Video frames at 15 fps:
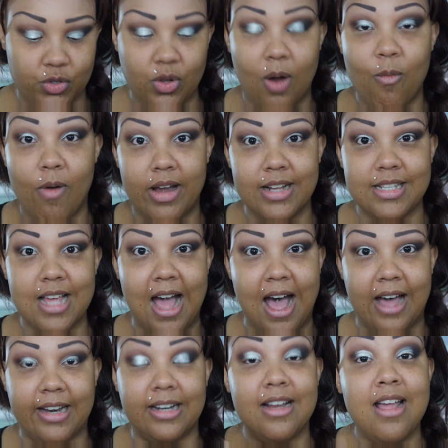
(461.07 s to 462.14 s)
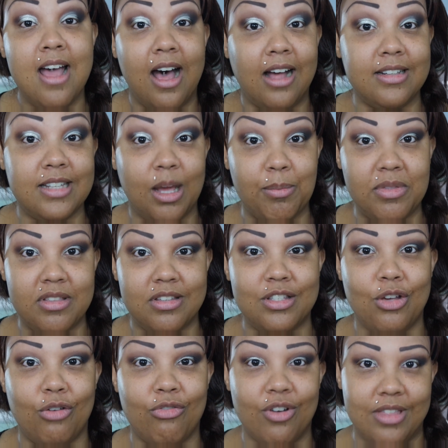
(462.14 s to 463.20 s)
So I wanted to add it on top of the
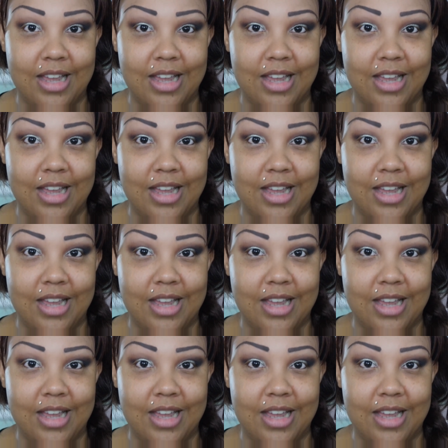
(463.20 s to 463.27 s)
silver